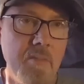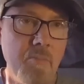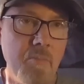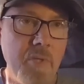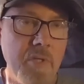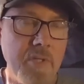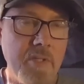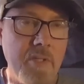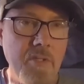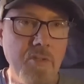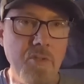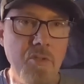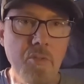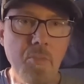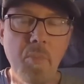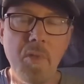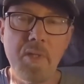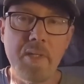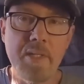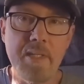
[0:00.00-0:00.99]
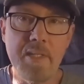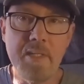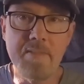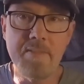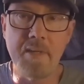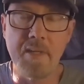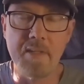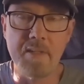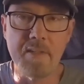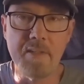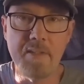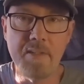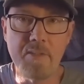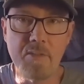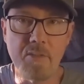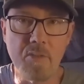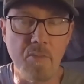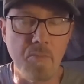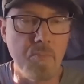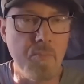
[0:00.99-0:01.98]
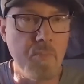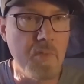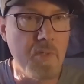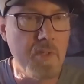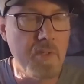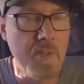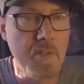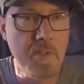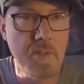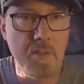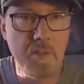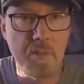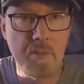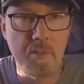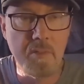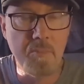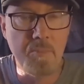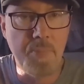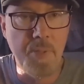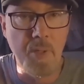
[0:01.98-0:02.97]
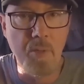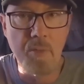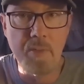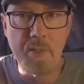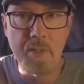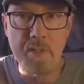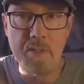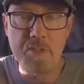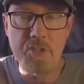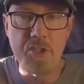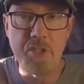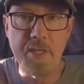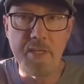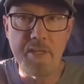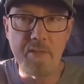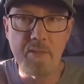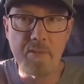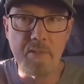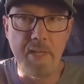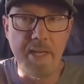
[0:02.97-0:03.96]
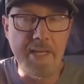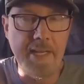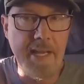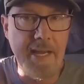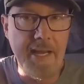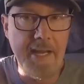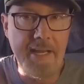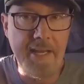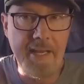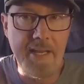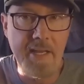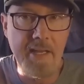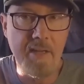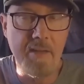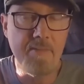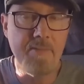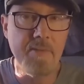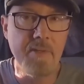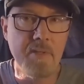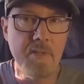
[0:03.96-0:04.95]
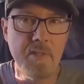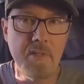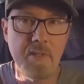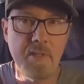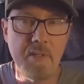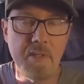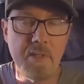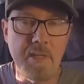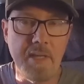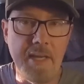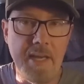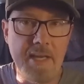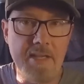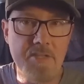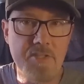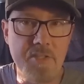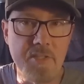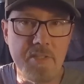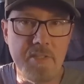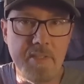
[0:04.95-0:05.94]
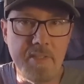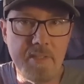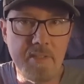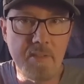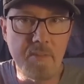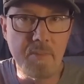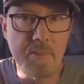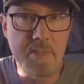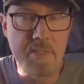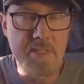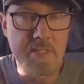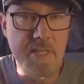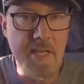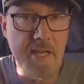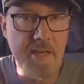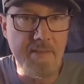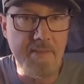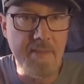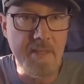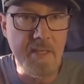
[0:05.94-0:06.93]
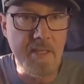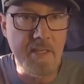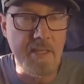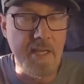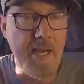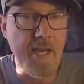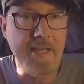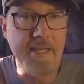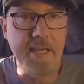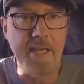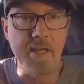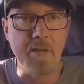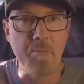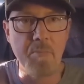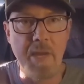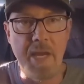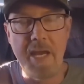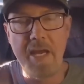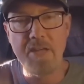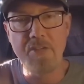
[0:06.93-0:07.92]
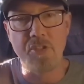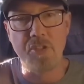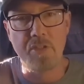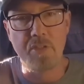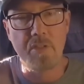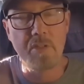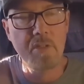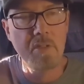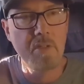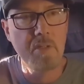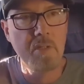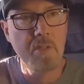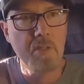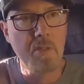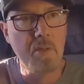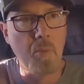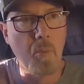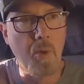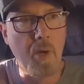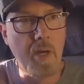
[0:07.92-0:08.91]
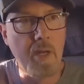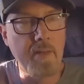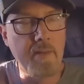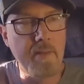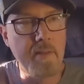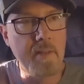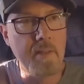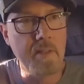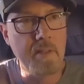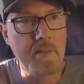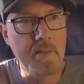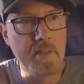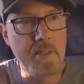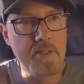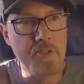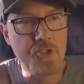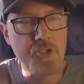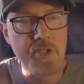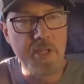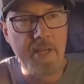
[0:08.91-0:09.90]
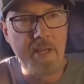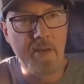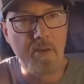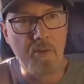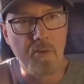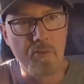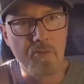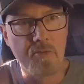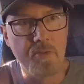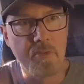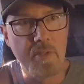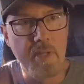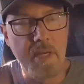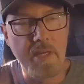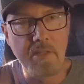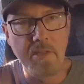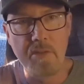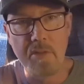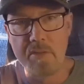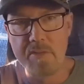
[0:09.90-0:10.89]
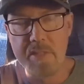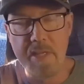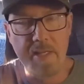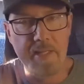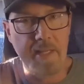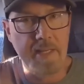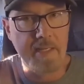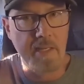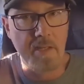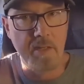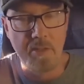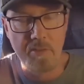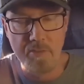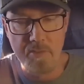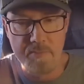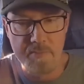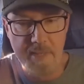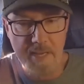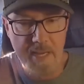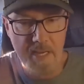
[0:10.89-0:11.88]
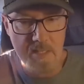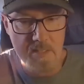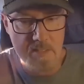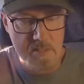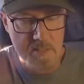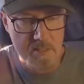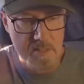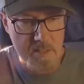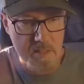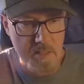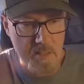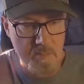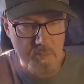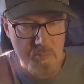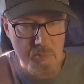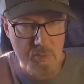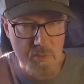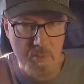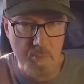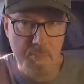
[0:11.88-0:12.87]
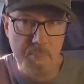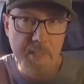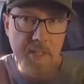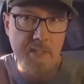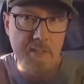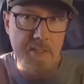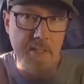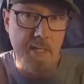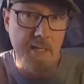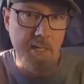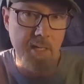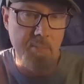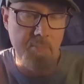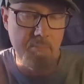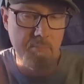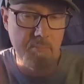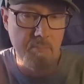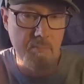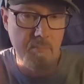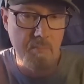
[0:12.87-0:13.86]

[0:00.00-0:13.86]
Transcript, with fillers: But can you believe a little podunk channel like I have has to deal with this kind of thing? I can't imagine what these channels that, you know, it's got like a 100,000 subs, the big time.